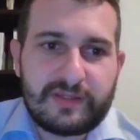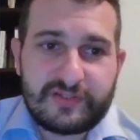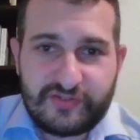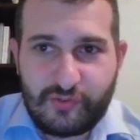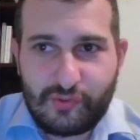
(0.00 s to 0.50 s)

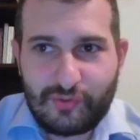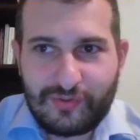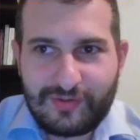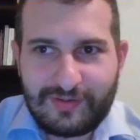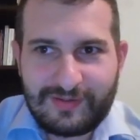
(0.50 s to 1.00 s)
So,
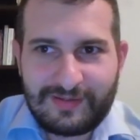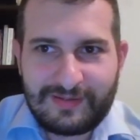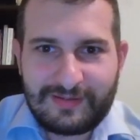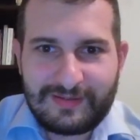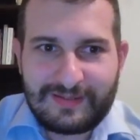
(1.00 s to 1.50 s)

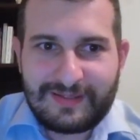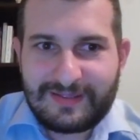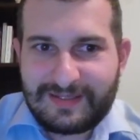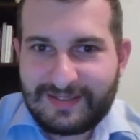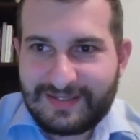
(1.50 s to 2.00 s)

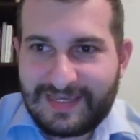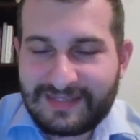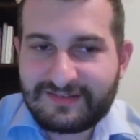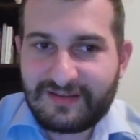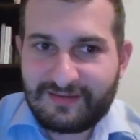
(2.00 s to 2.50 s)
and